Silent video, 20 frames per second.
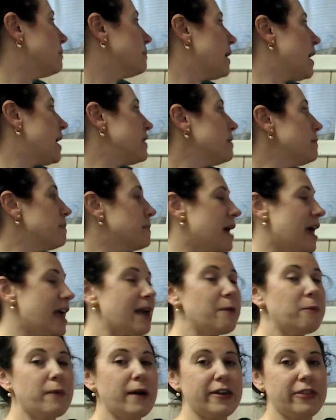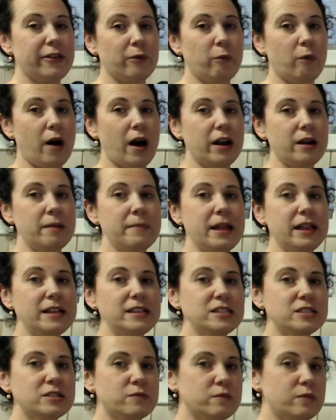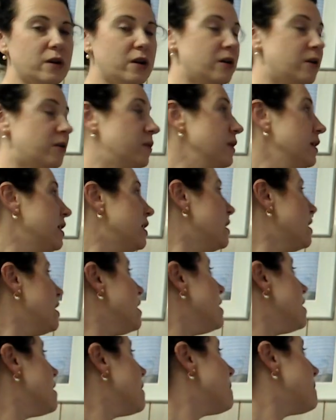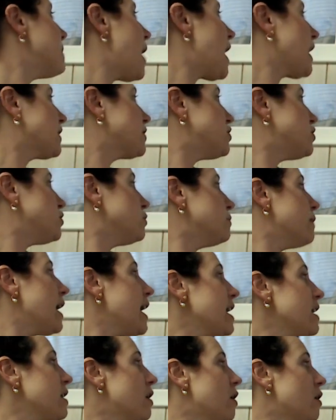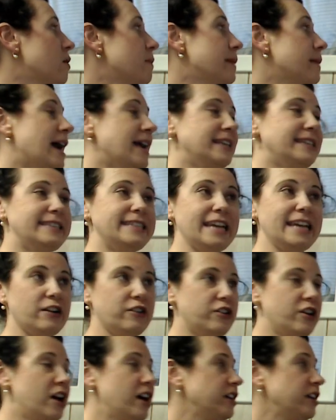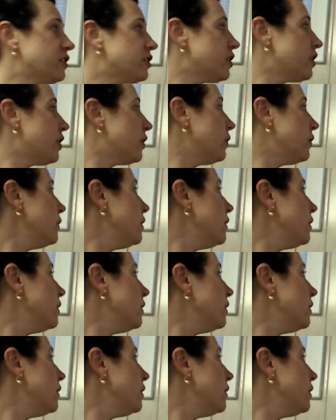the bay where the watermelons grow, back to my home I dare not go,